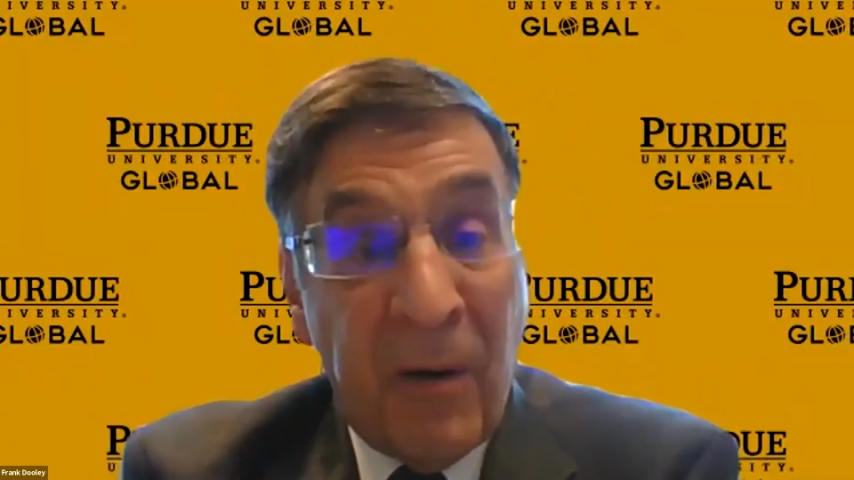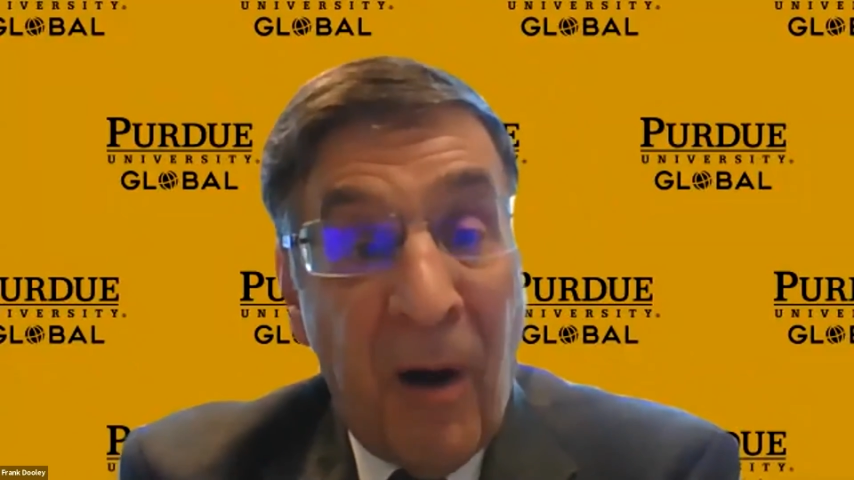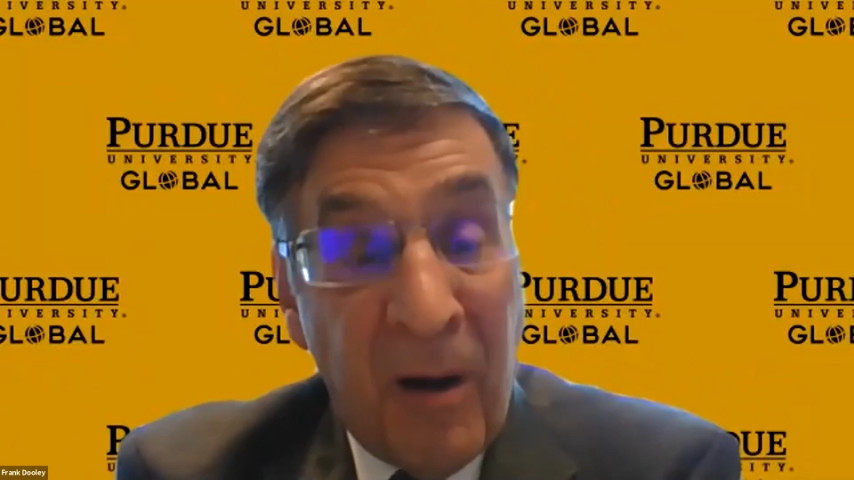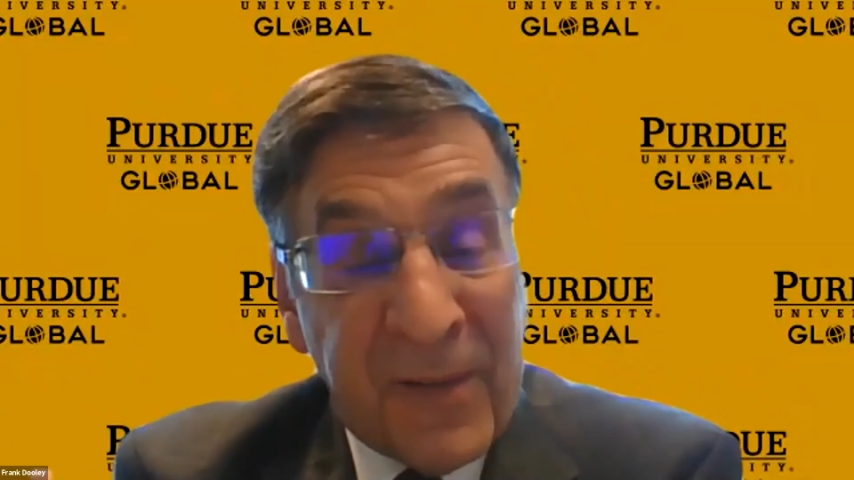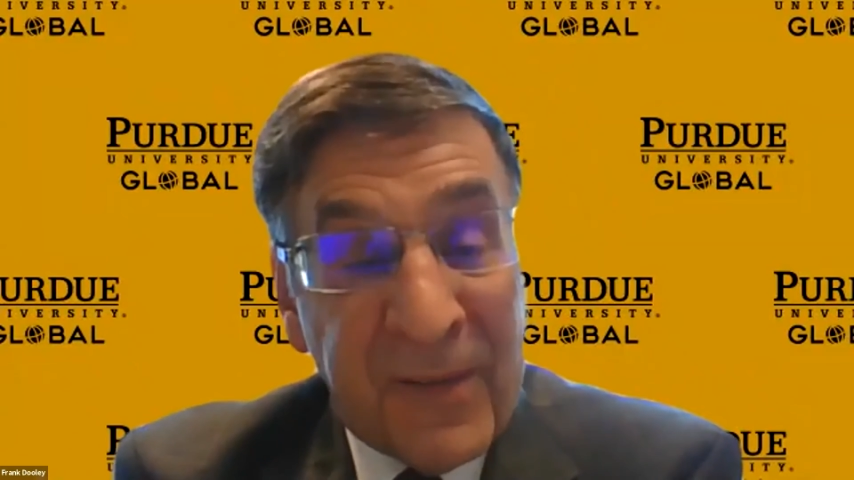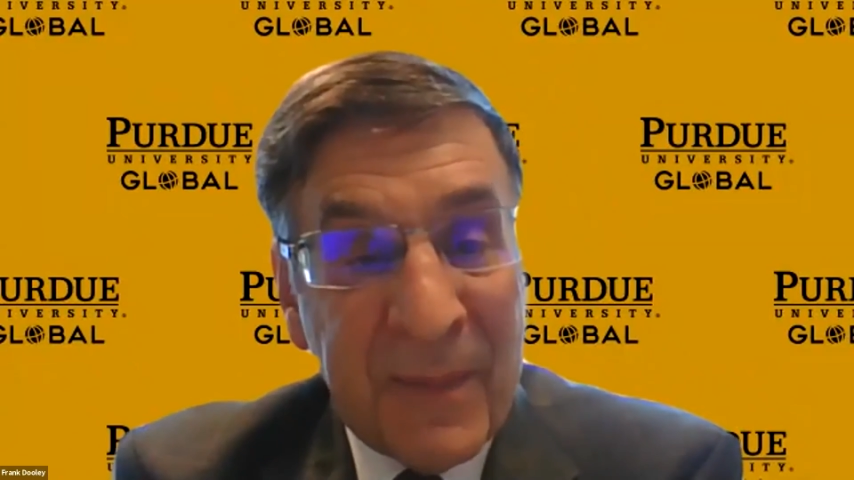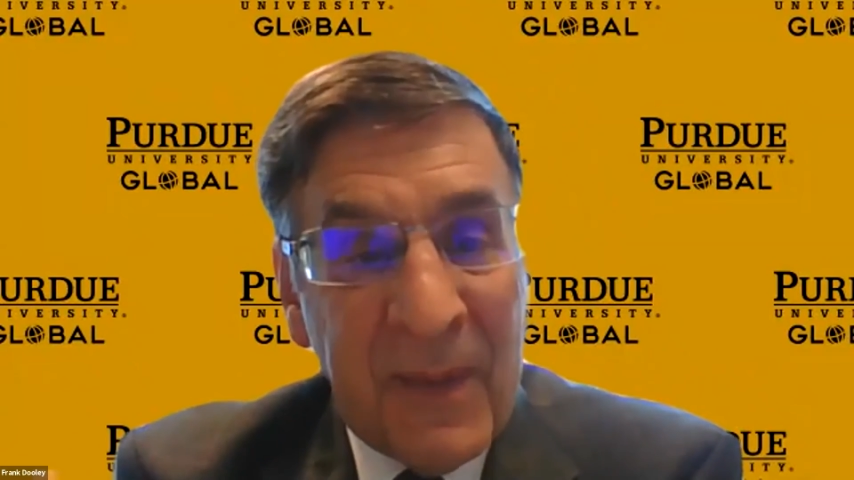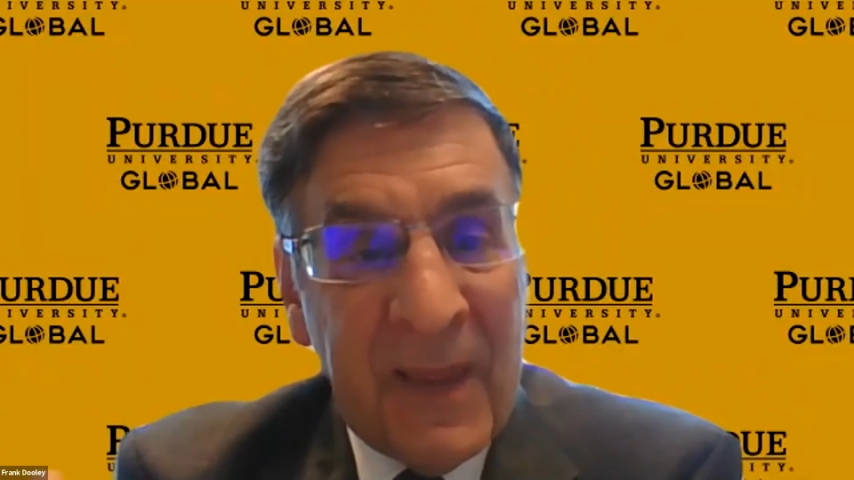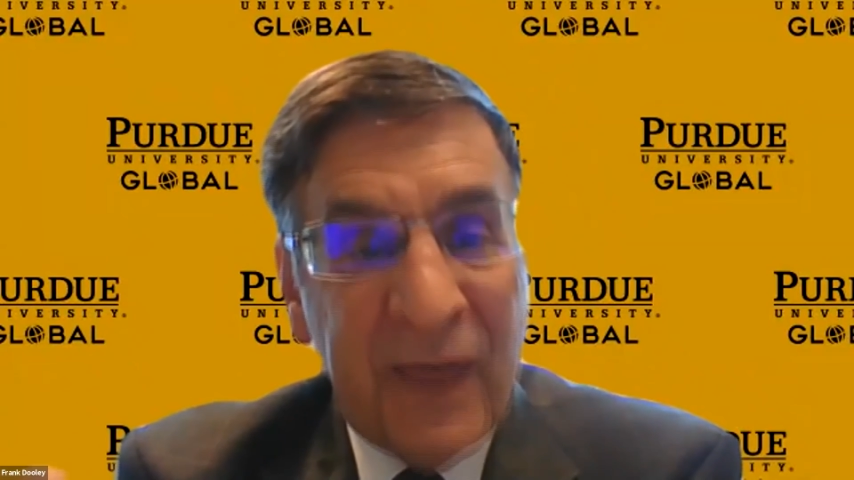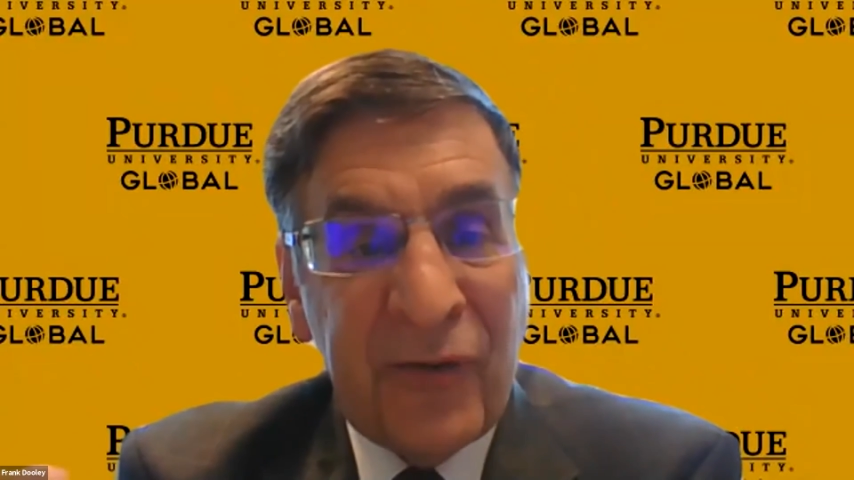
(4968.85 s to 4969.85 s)
are
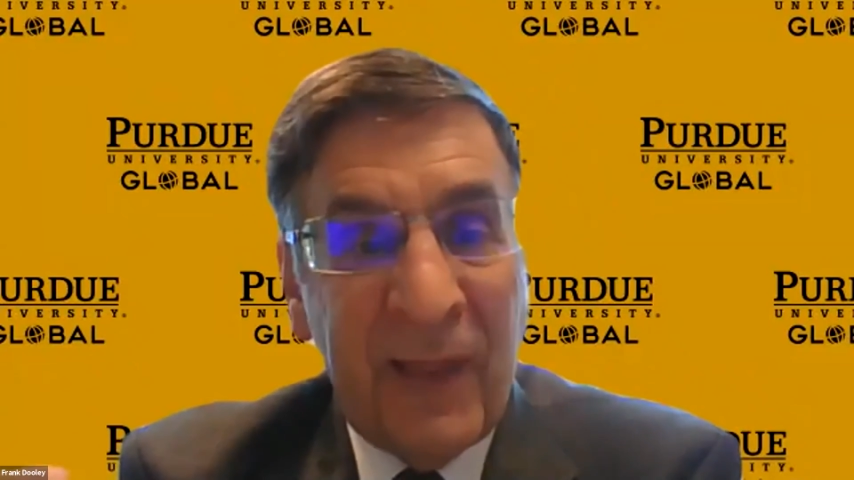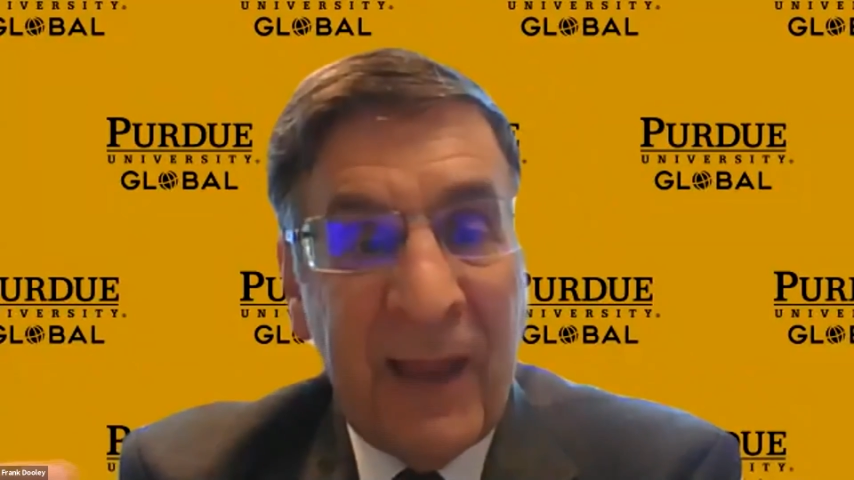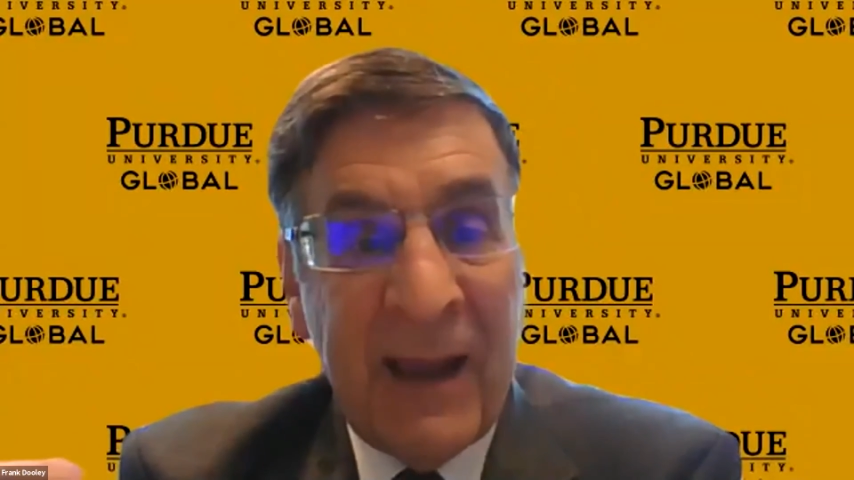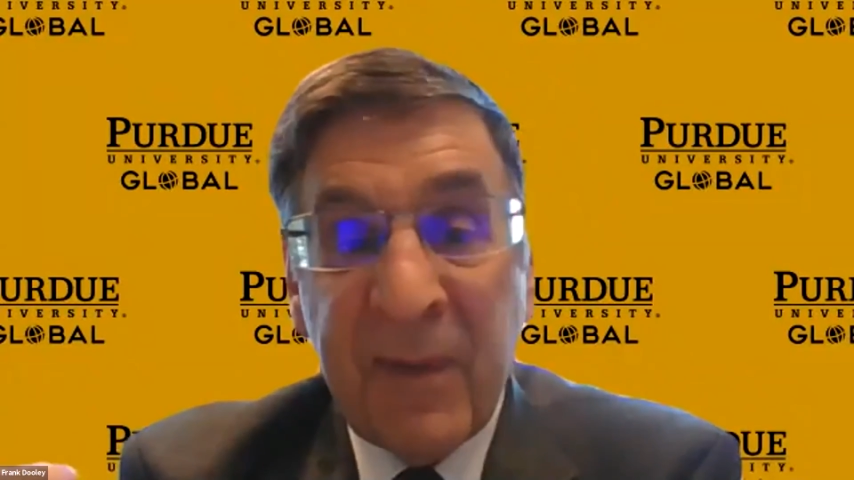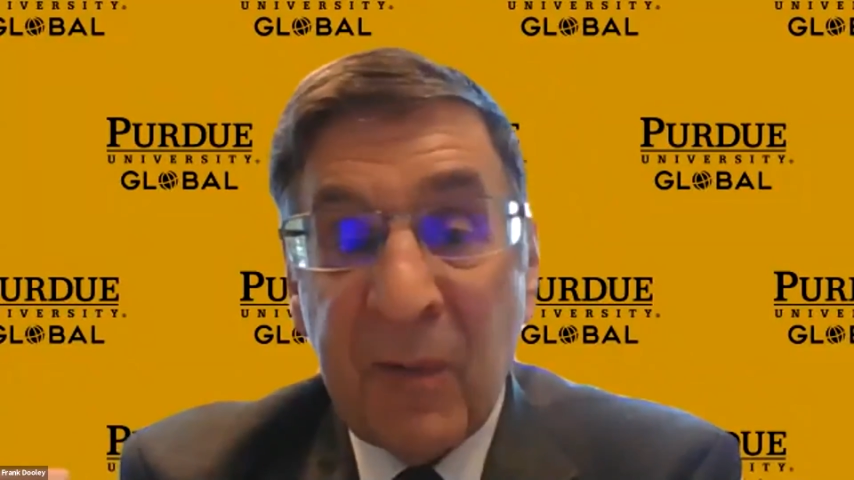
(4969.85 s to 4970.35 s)
simulation labs